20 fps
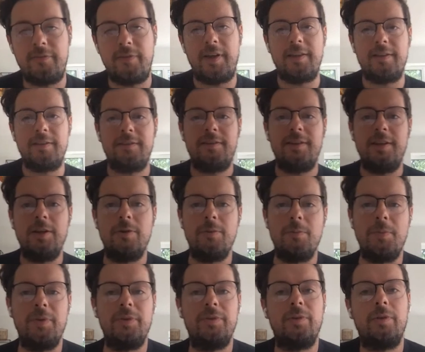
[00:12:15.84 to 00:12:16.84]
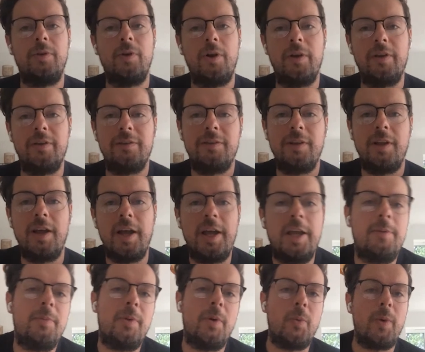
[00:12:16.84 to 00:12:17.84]
these fancy numbers on a
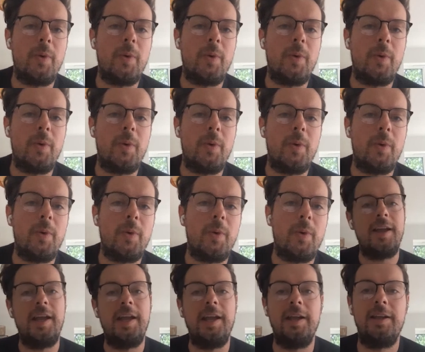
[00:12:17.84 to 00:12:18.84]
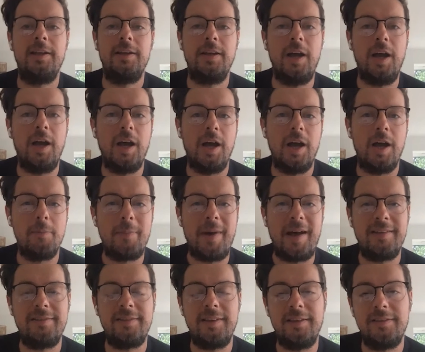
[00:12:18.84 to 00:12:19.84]
slide, but when he's saying
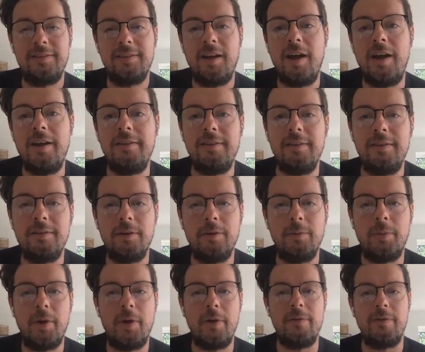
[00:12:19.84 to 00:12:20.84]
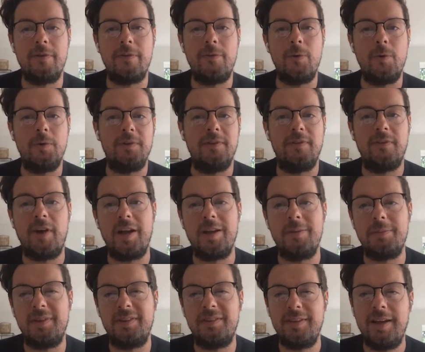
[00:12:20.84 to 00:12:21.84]
basket size is up over
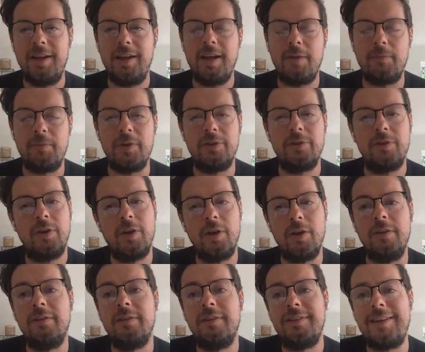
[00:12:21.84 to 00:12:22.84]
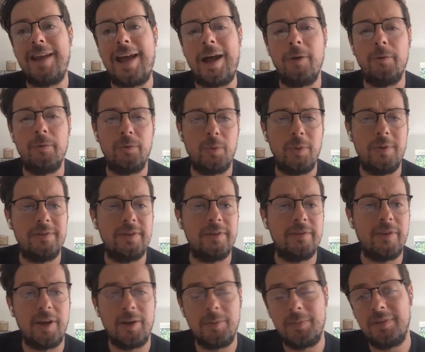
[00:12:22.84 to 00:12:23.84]
45% and returns are down
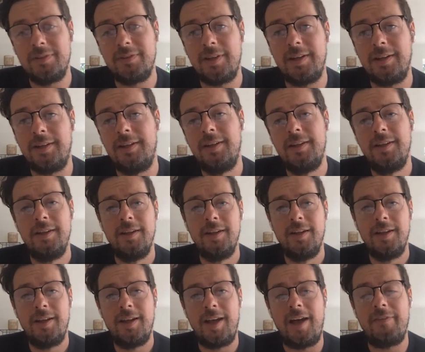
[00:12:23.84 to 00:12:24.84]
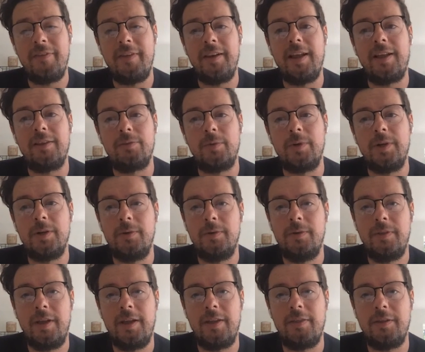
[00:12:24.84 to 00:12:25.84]
25%, I think that's
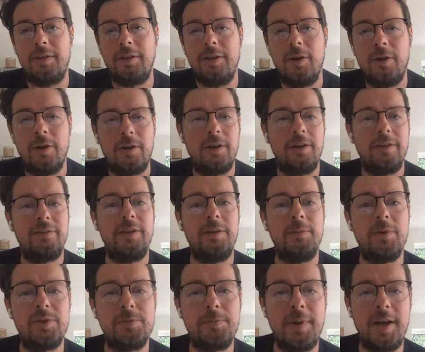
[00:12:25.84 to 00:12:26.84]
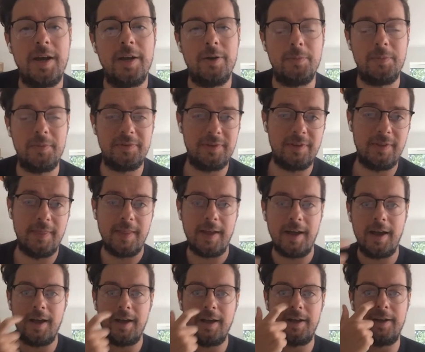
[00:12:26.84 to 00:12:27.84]
real. You're not going to see much better numbers
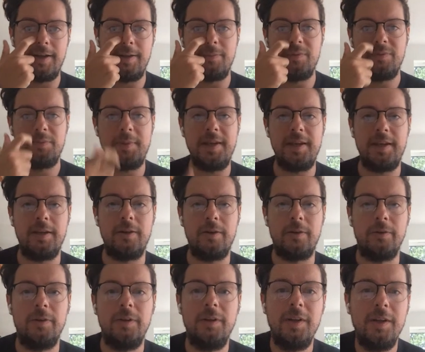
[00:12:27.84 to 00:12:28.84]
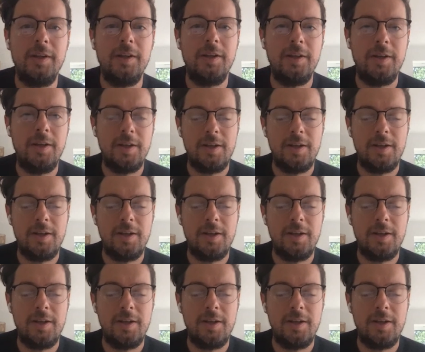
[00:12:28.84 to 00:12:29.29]
than that, and him speaking on